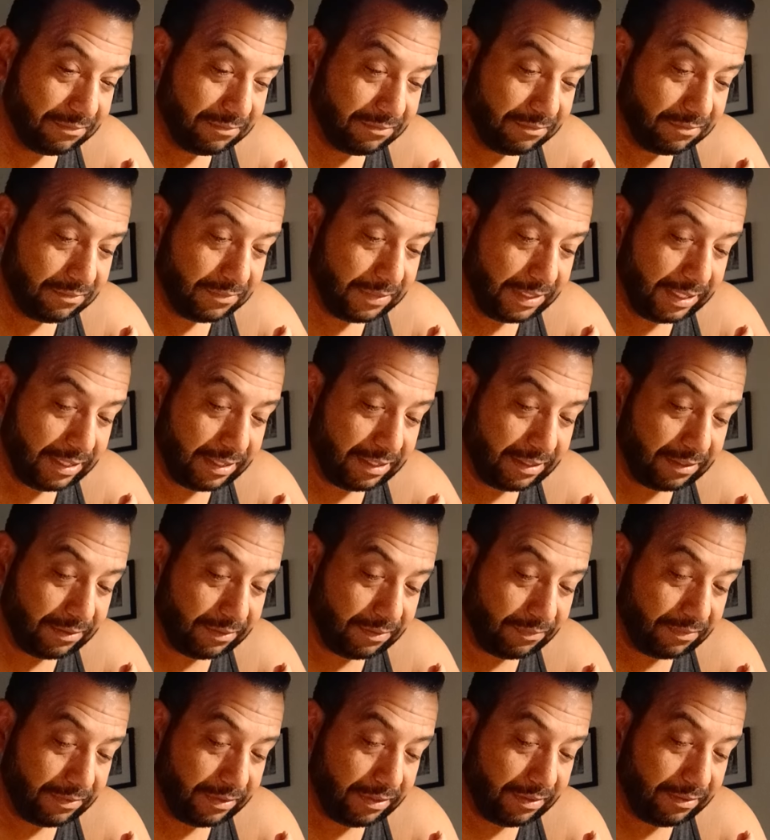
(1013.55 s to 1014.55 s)

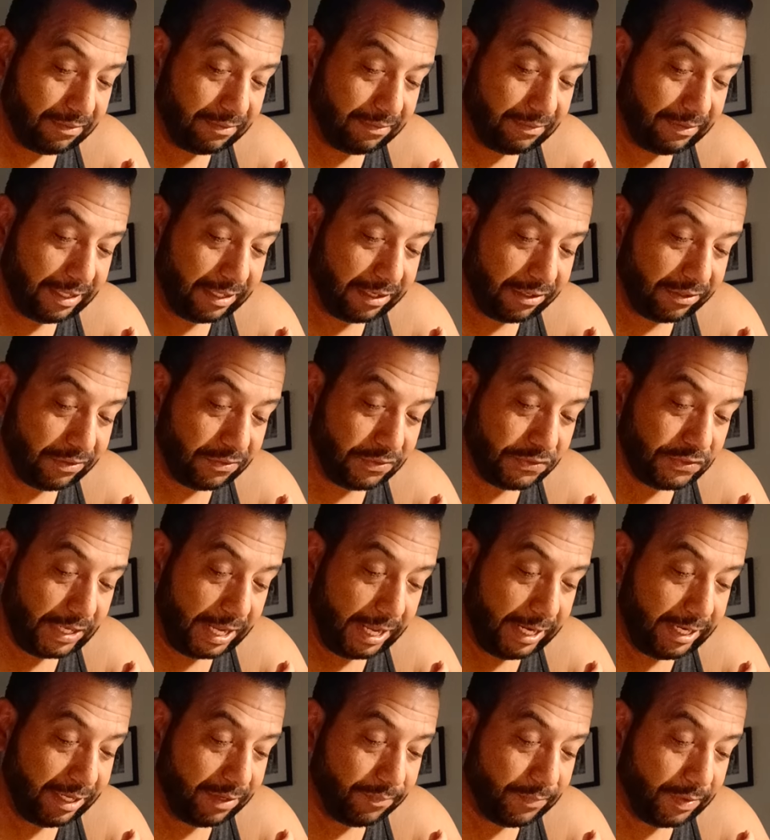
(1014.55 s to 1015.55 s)
and get a new
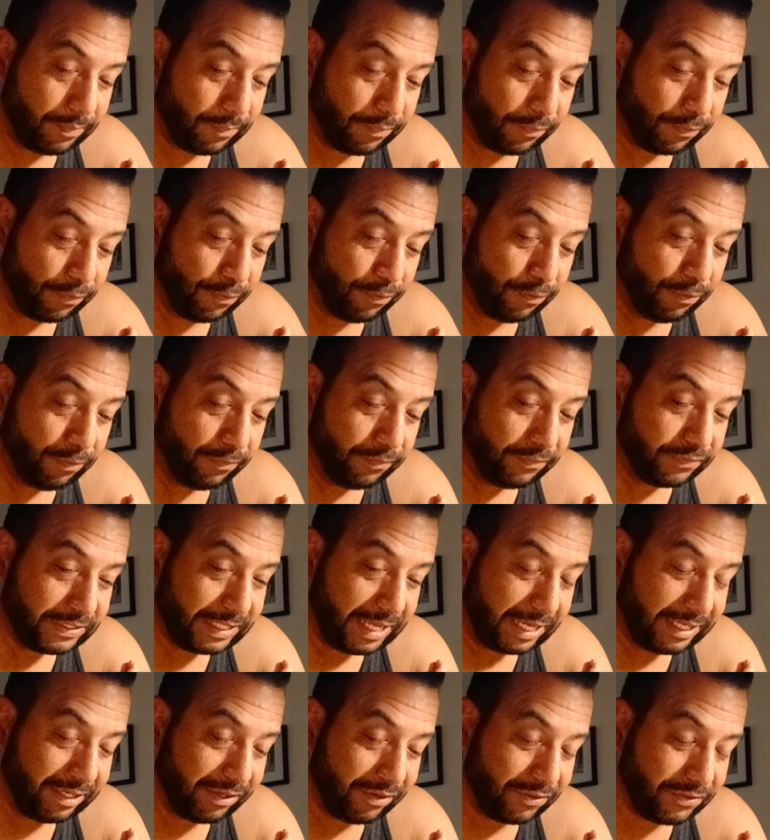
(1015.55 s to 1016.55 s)
stadium improved. San
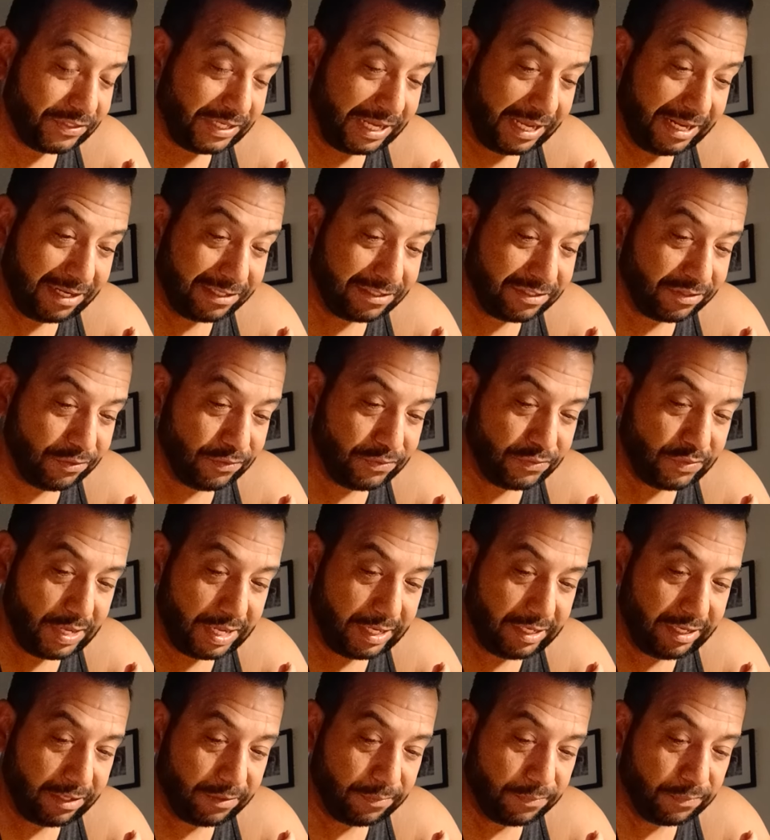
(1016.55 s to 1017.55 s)
Diego State has a new
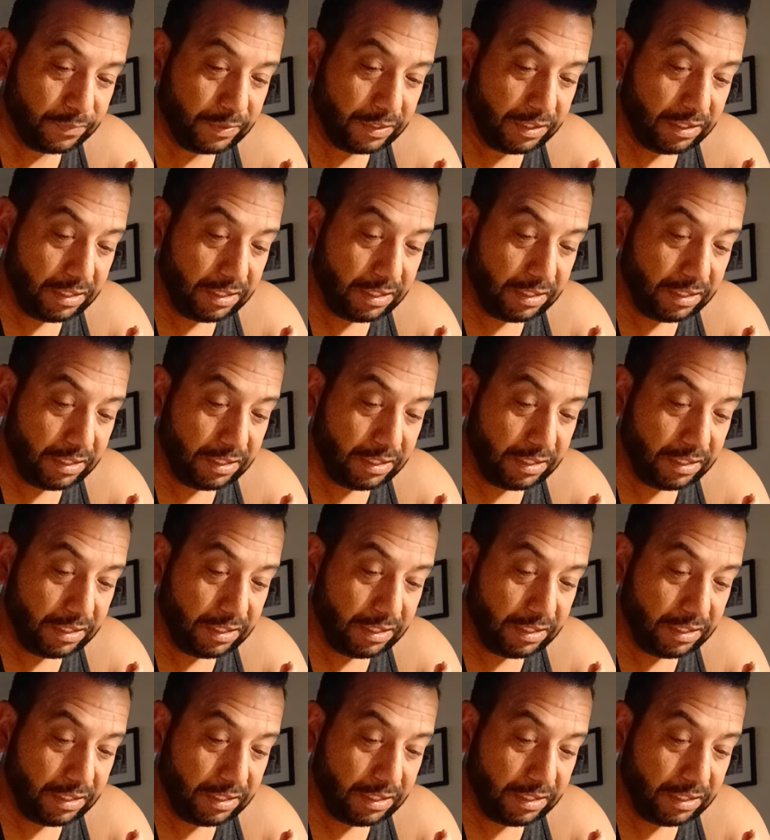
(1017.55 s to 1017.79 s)
stadium.